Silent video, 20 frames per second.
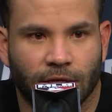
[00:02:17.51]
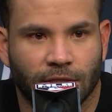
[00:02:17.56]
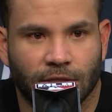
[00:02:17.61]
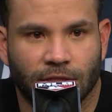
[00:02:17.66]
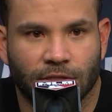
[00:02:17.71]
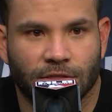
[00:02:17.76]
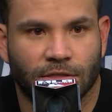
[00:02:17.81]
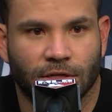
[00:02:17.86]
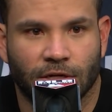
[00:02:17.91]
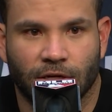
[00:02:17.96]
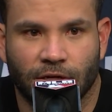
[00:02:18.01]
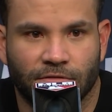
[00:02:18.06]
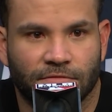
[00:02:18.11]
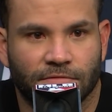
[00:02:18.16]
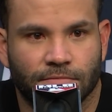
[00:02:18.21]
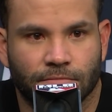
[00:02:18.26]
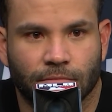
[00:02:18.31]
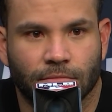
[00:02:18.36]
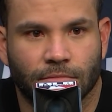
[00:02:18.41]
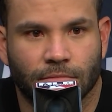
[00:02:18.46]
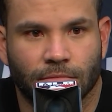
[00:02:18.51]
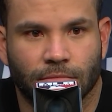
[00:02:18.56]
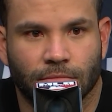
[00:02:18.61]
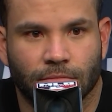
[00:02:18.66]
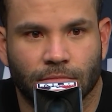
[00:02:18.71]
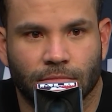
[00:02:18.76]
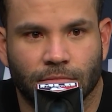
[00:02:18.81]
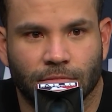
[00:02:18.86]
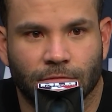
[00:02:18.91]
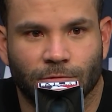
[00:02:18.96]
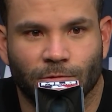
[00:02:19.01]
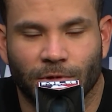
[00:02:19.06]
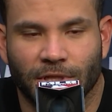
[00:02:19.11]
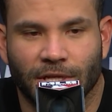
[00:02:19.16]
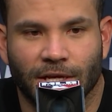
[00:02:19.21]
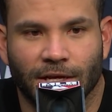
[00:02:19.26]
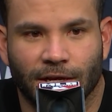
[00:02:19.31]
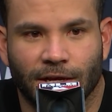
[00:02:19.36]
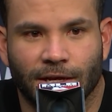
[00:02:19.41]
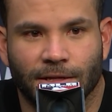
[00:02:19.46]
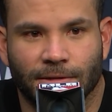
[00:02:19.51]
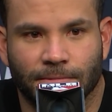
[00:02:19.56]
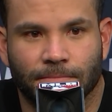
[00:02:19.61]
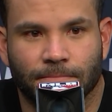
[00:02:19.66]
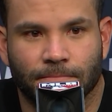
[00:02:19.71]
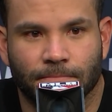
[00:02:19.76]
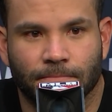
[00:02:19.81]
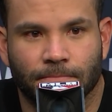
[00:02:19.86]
deserve what they had.